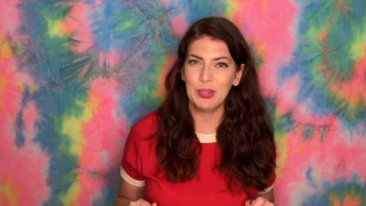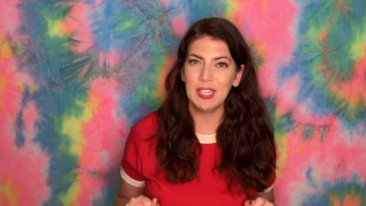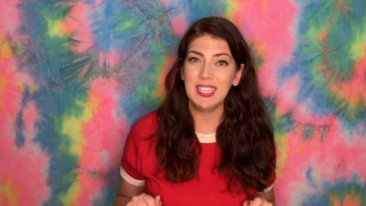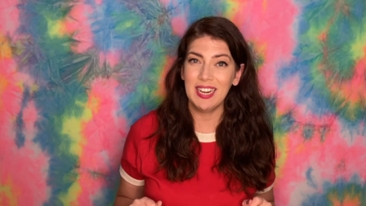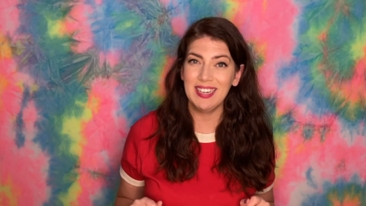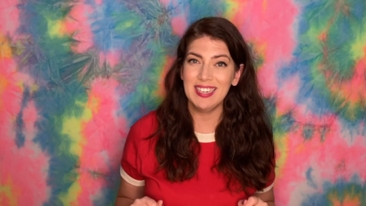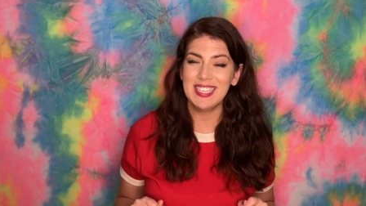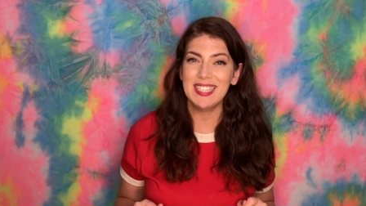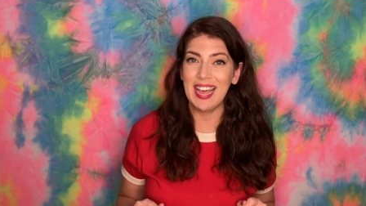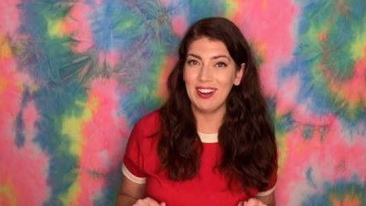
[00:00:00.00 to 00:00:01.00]
early
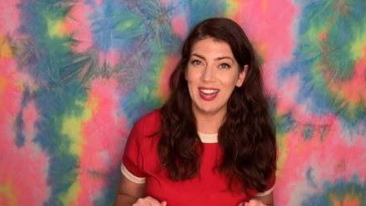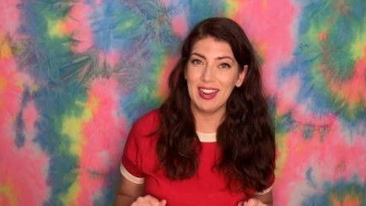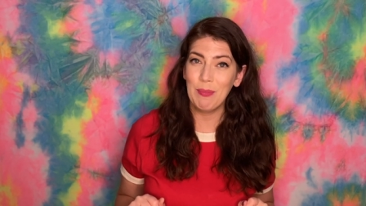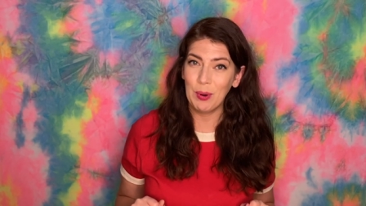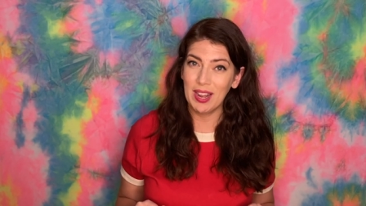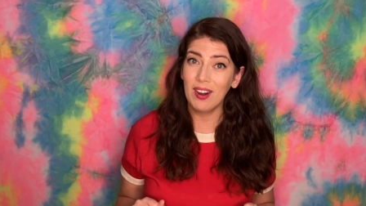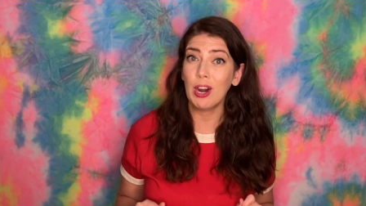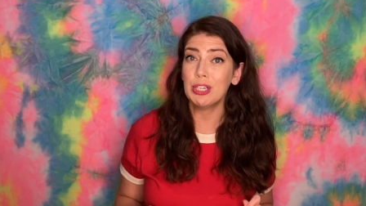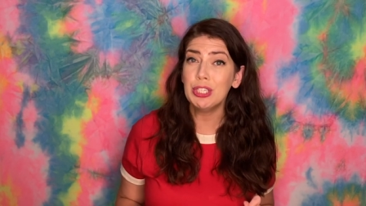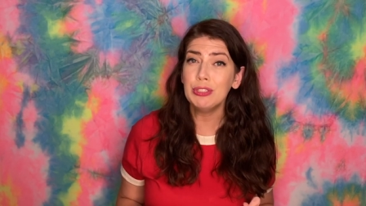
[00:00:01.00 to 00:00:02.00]
90s Saturday morning
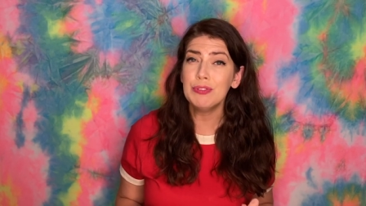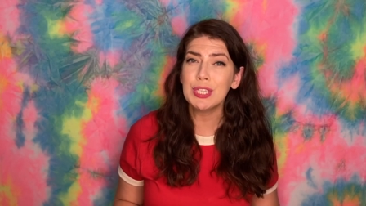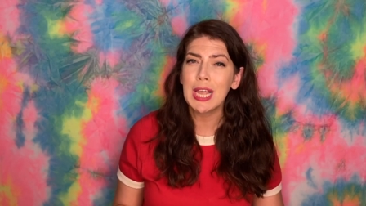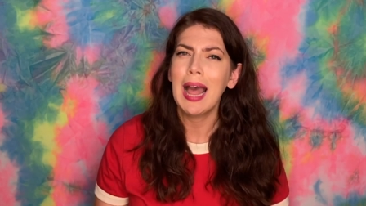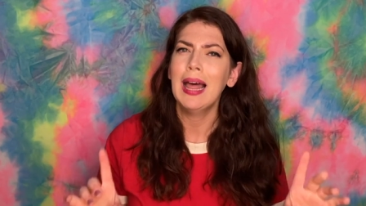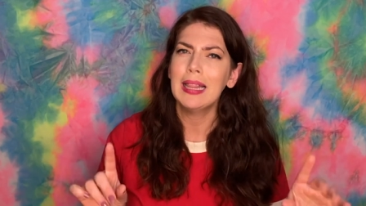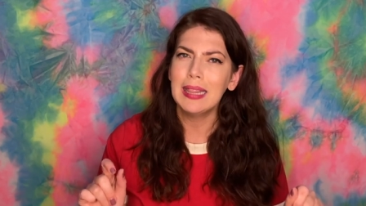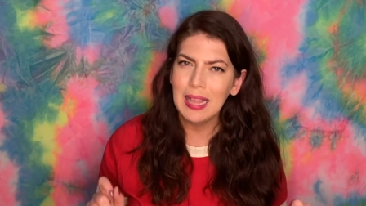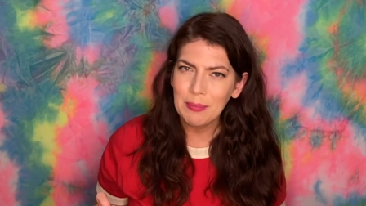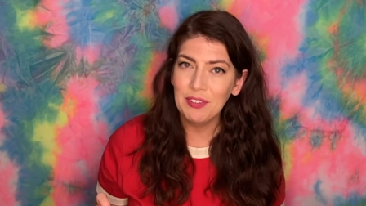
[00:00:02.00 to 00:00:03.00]
cartoons,
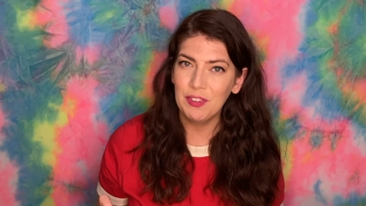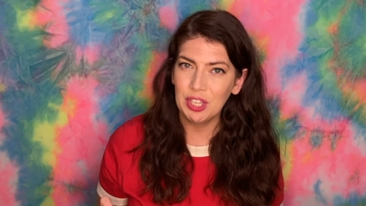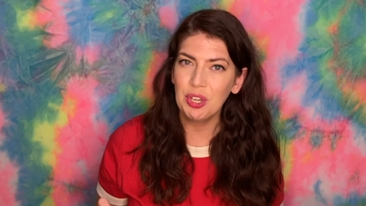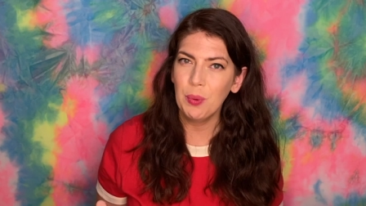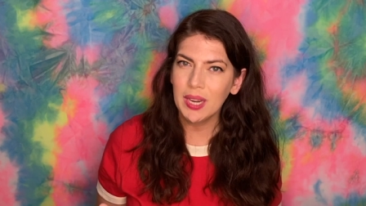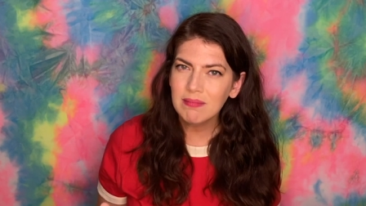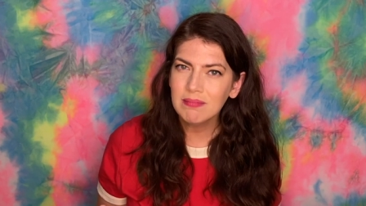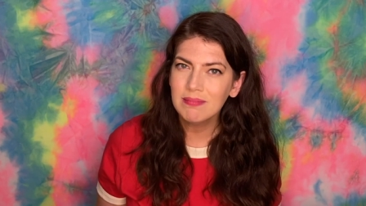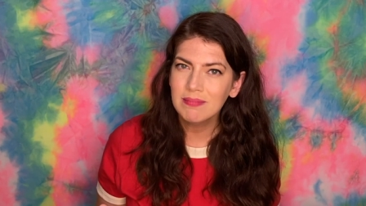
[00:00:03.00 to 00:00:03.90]
let me fill you in.